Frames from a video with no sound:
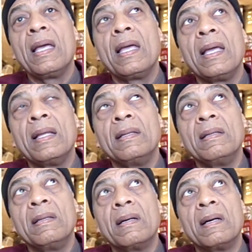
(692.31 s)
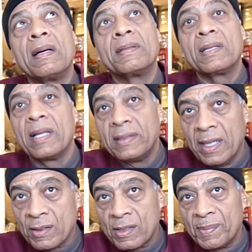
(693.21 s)
in the
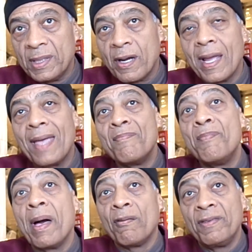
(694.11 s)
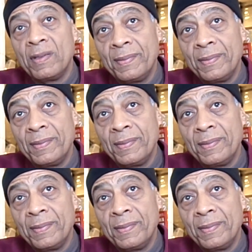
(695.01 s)
Glendale Cemetery in Belleville,